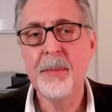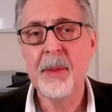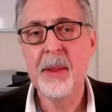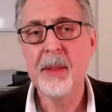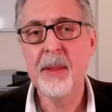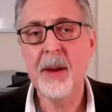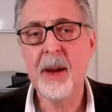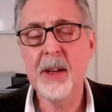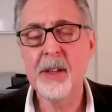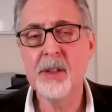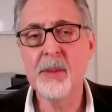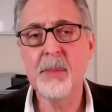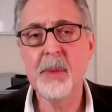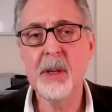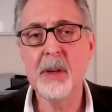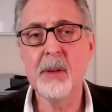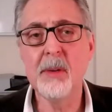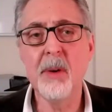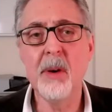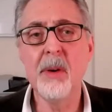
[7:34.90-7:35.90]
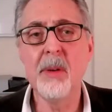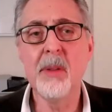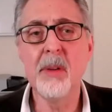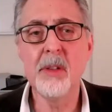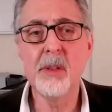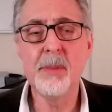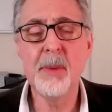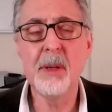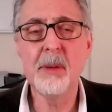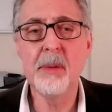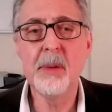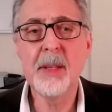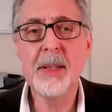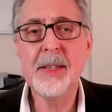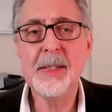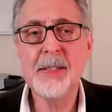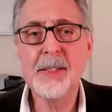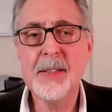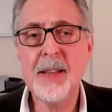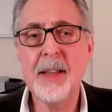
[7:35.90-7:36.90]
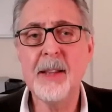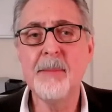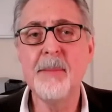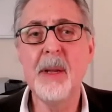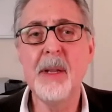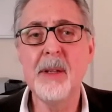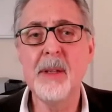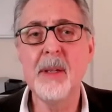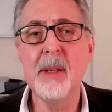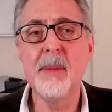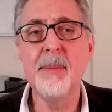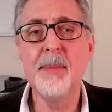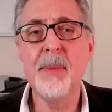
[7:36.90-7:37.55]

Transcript: There hasn't been a growth. There's been a really segmented,